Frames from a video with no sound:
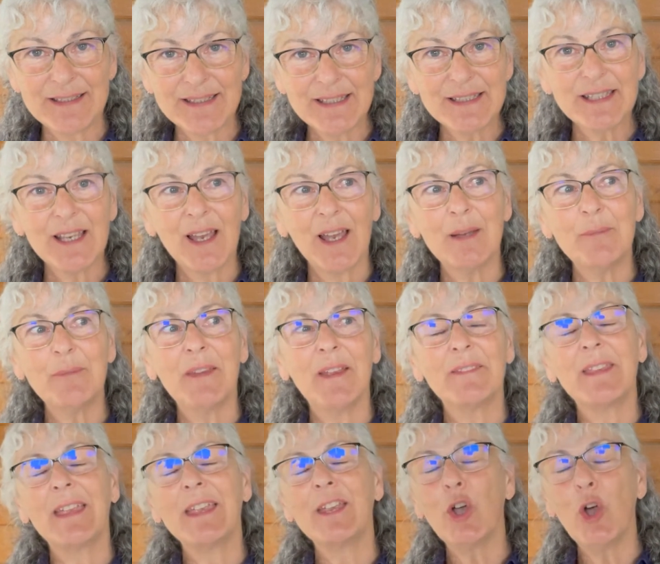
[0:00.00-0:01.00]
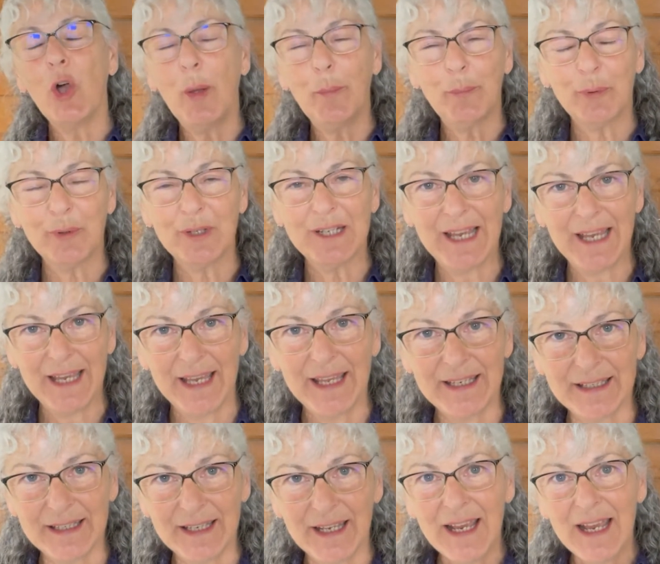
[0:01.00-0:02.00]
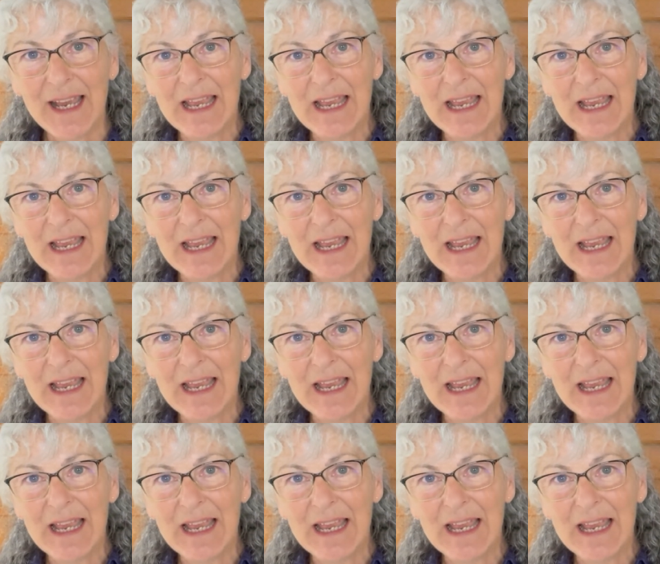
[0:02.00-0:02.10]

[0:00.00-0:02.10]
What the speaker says: the time that they comprehend.